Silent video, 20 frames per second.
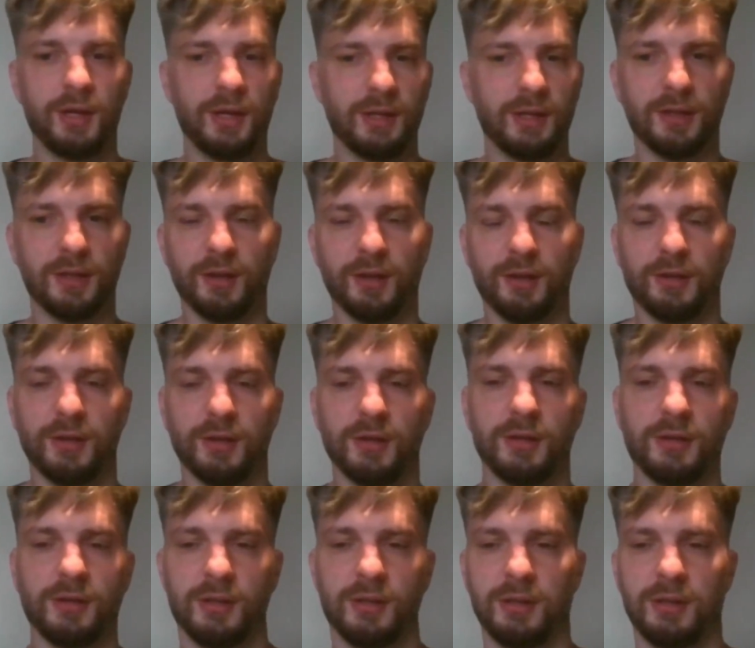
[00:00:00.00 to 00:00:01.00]

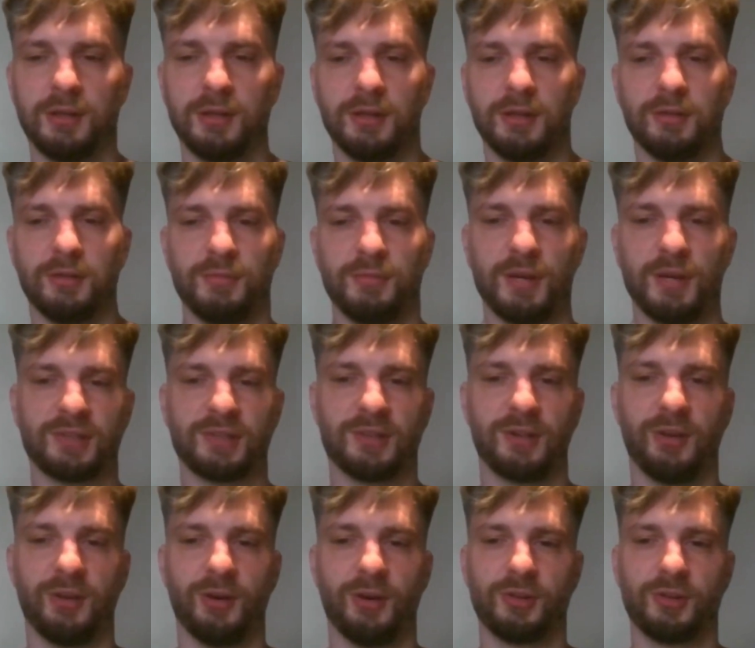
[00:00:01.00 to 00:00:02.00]
you invest a
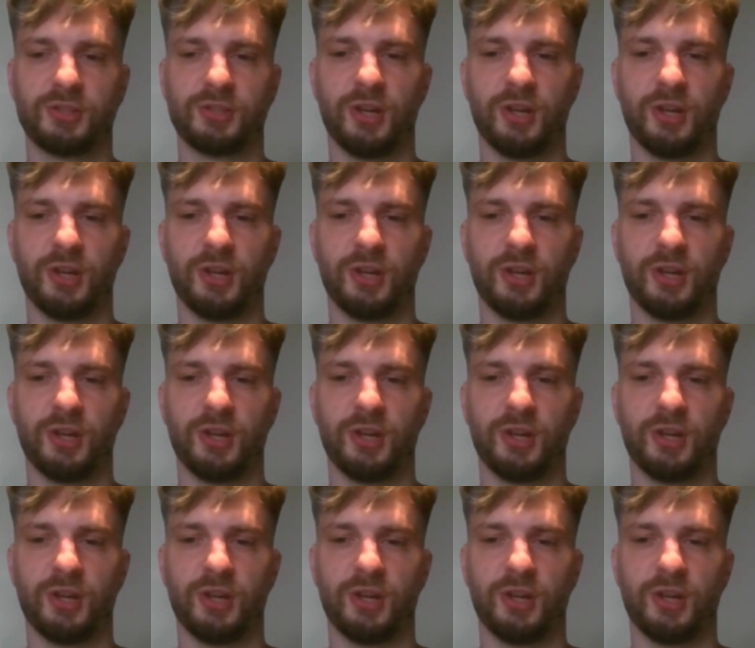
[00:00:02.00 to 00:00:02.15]
lot of